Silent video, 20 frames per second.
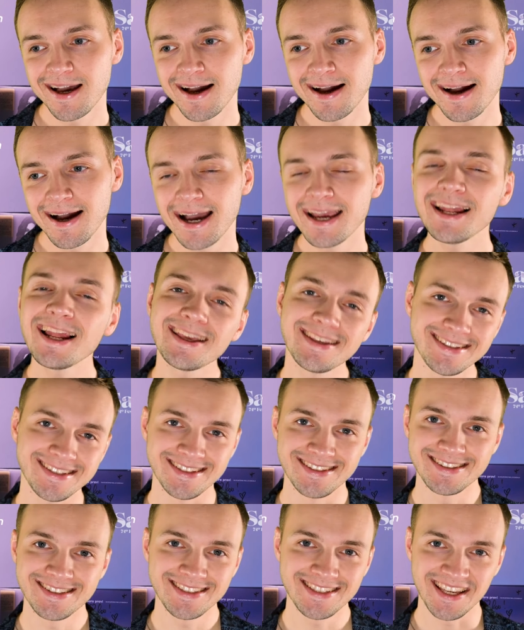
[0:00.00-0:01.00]
I like
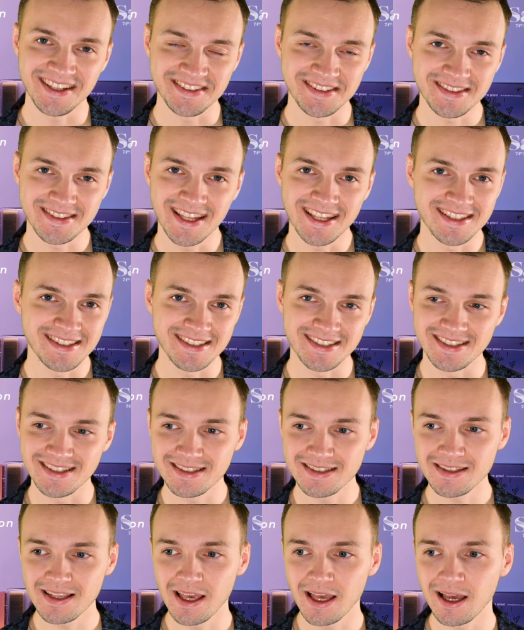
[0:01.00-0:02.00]
it, yes, that's
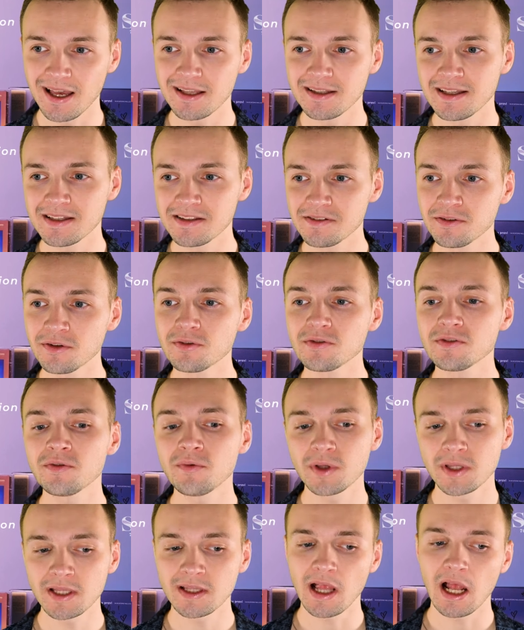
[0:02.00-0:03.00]
it. That's another
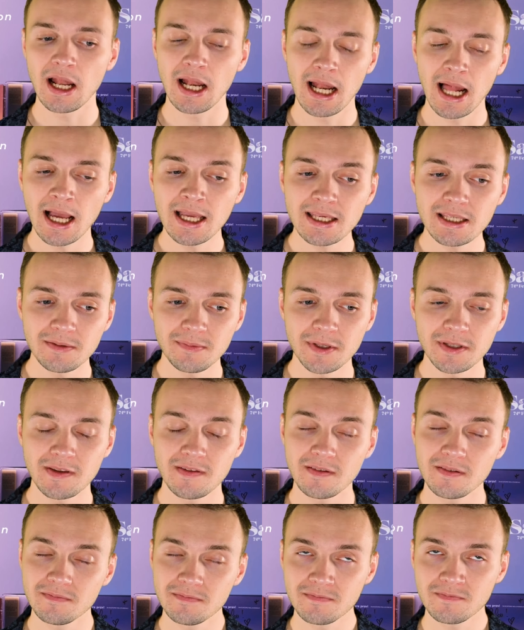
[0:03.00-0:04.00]
one that I like, but
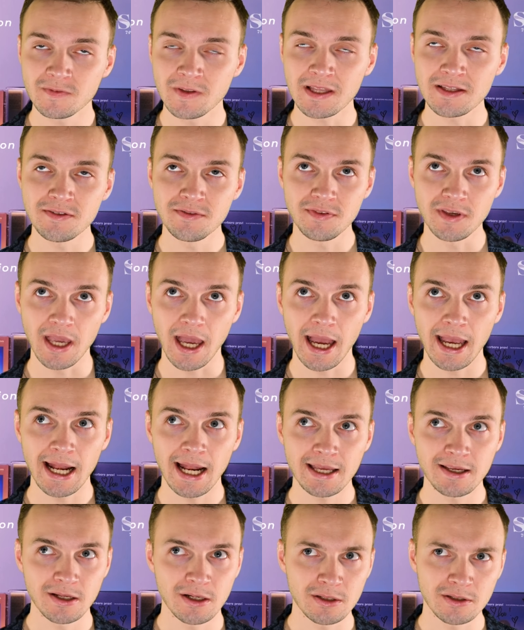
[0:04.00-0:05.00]
that's the thing, I
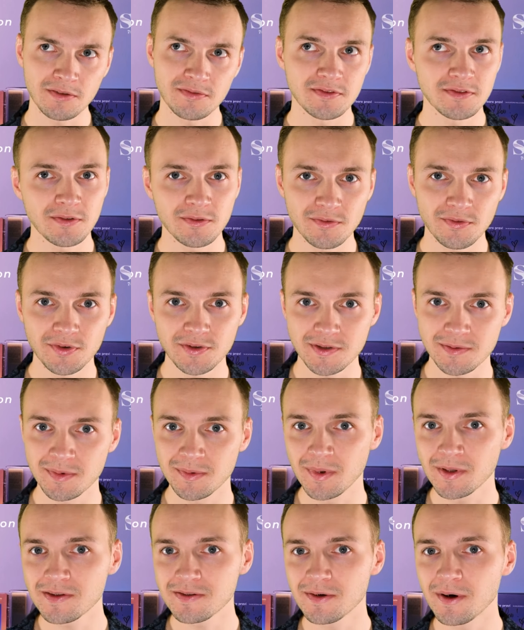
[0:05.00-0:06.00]
like a lot of songs for the
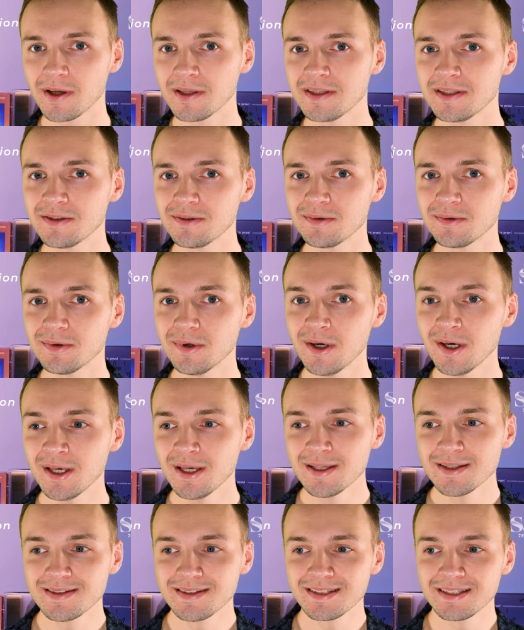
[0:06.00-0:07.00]
moment, so I need to
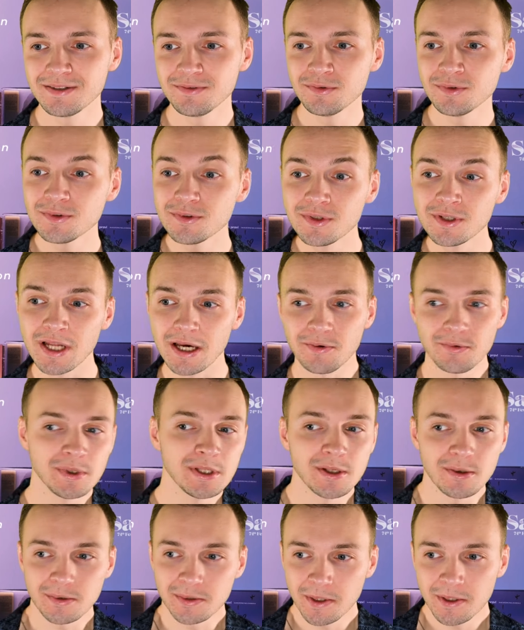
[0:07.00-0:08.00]
see who's gonna
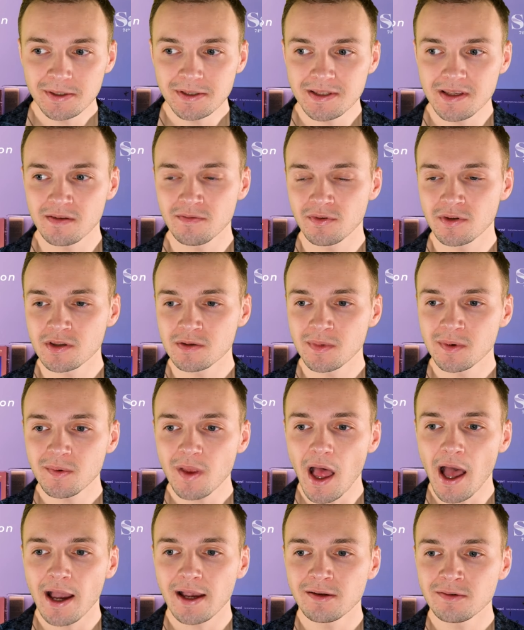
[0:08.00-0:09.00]
win or not, and for the
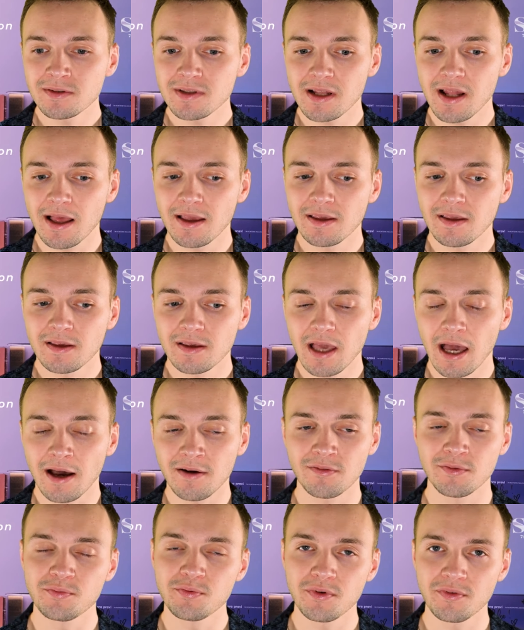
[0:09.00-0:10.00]
moment I don't like
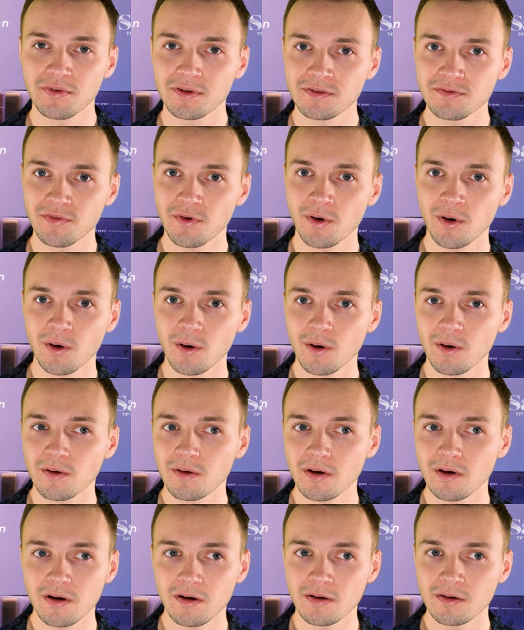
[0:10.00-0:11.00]
have a preference for
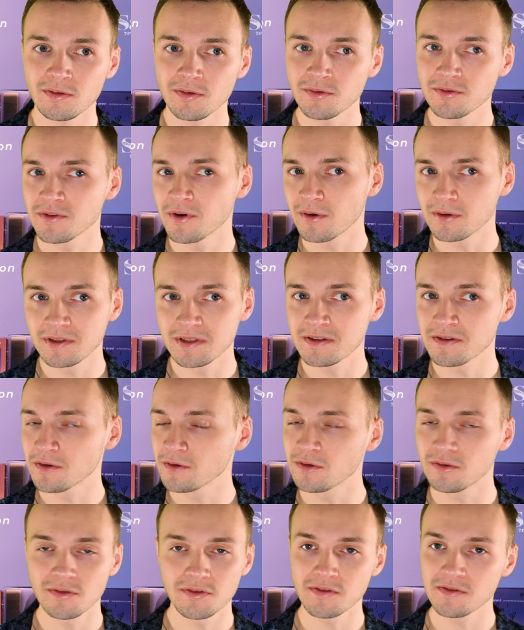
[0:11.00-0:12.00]
another artist
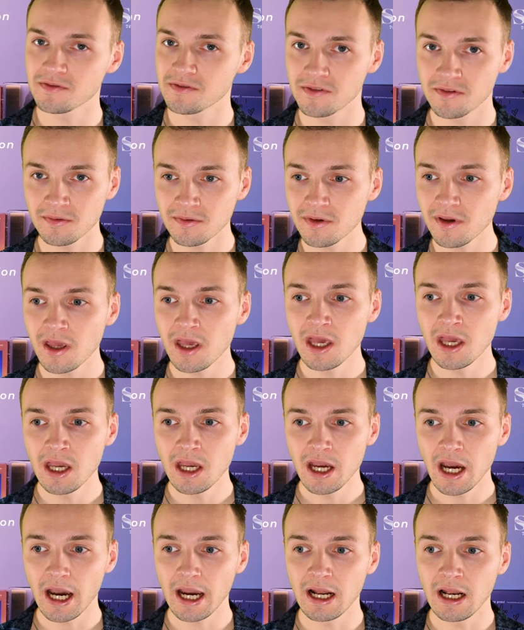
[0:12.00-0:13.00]
or another song.
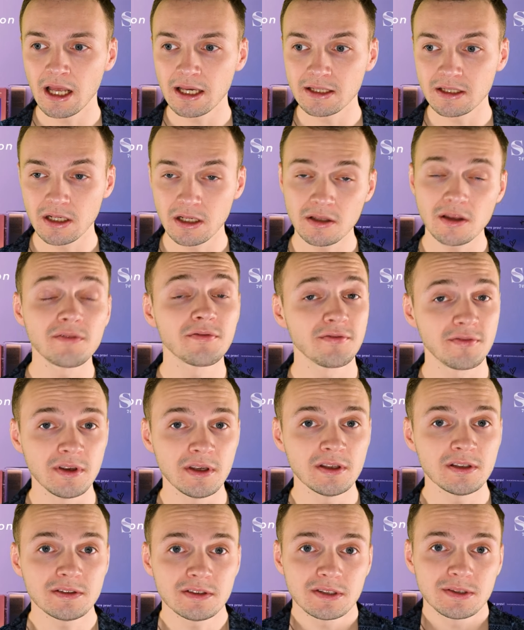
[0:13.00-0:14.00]
I like a lot of
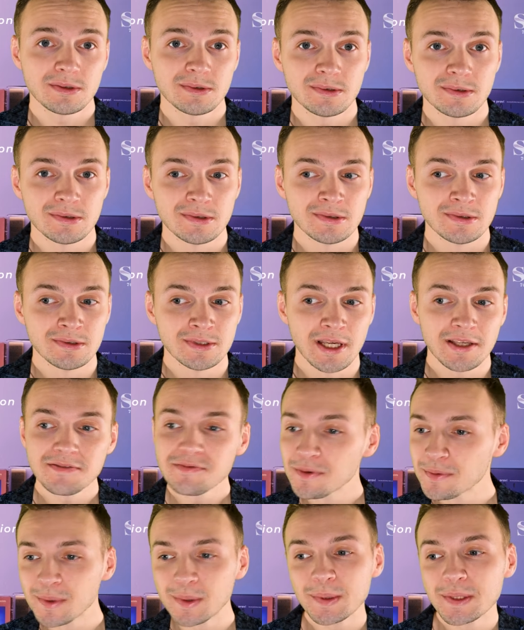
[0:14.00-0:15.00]
things, so yes,
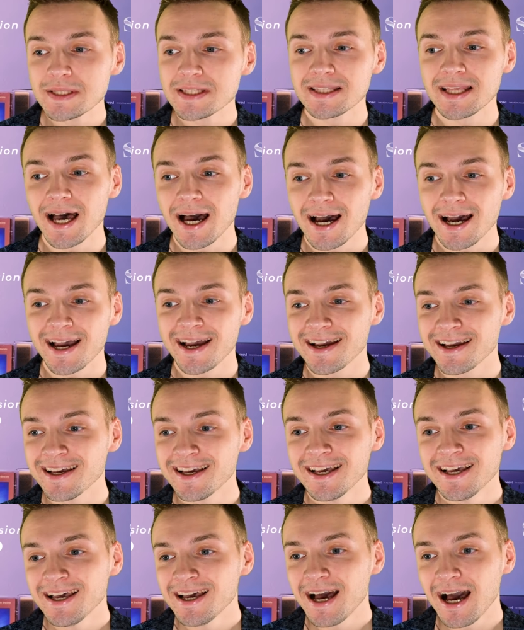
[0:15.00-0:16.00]
for the moment
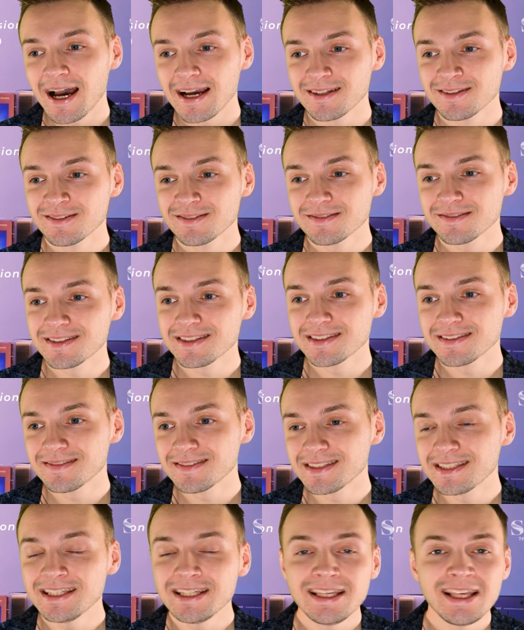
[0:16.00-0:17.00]
I don't
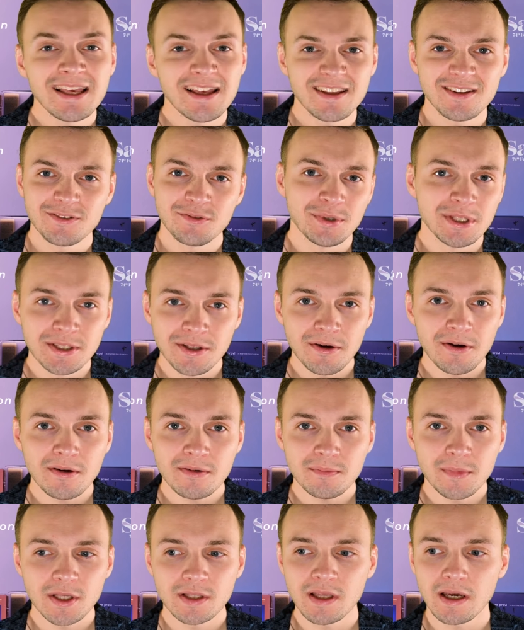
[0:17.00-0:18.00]
see as a
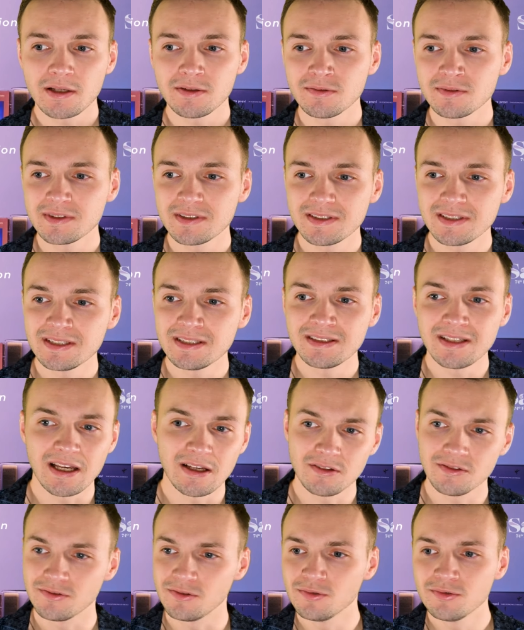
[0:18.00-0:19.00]
winner, but I don't see it
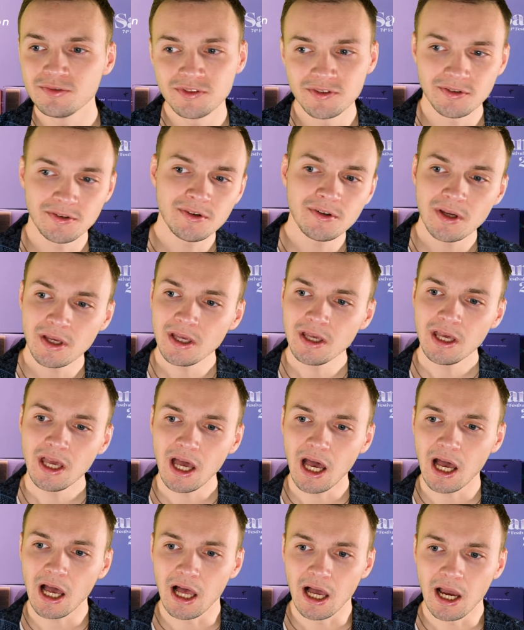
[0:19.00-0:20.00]
as a loser.
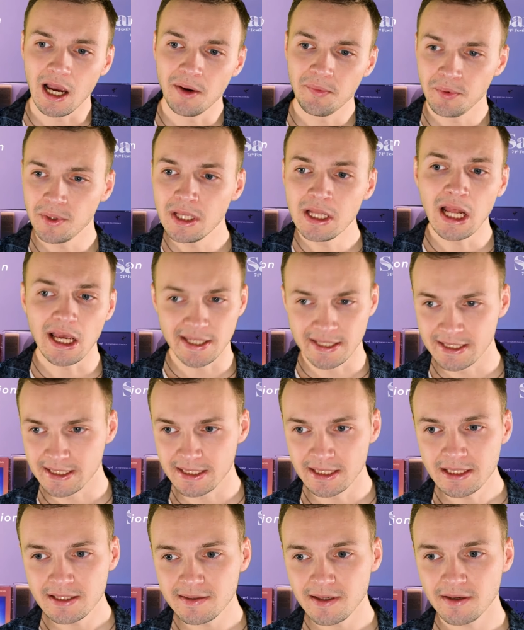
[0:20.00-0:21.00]
I really like
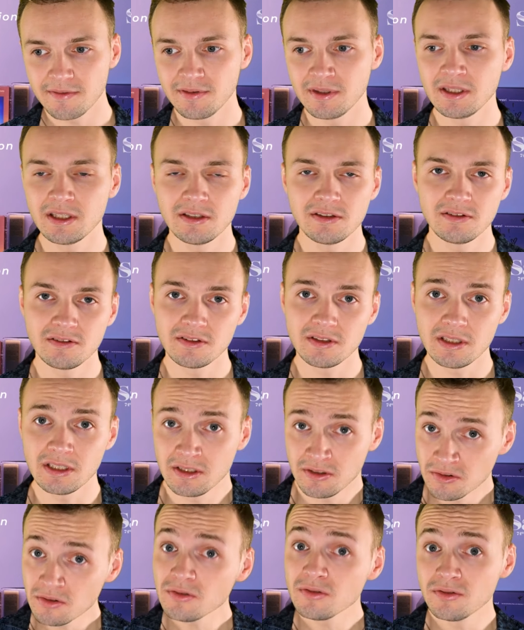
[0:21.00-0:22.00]
it, I think he
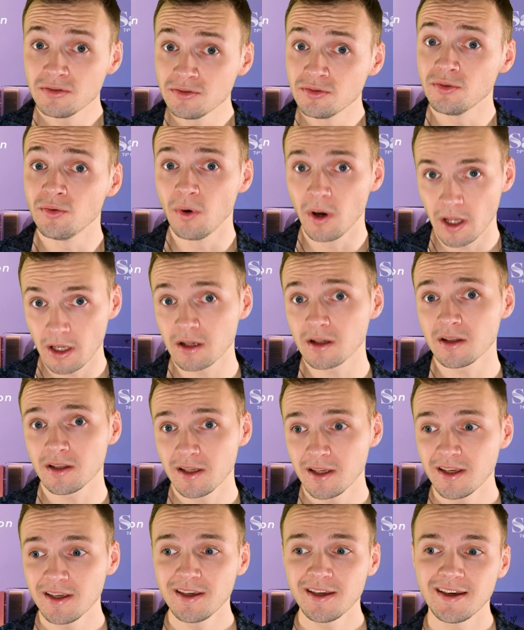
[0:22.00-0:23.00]
could do well,
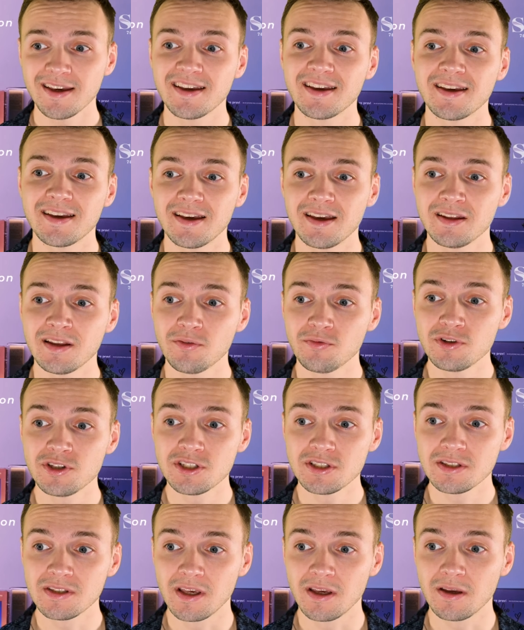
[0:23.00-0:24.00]
and I
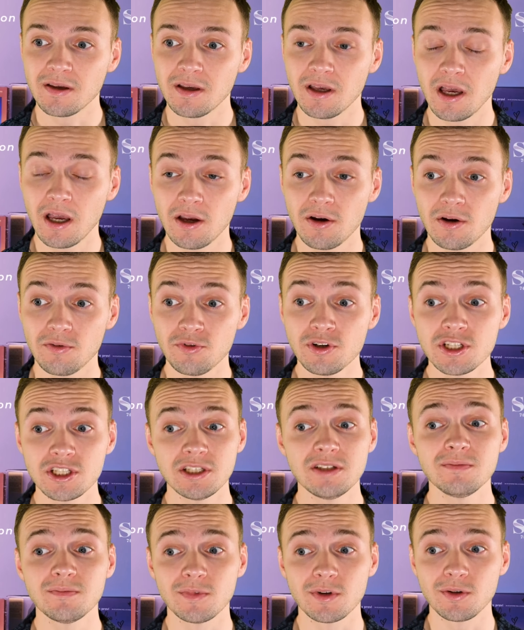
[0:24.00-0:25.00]
wish
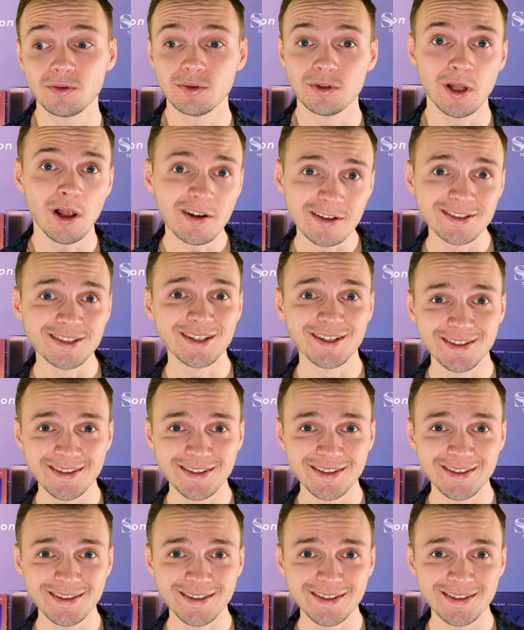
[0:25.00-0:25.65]
him good luck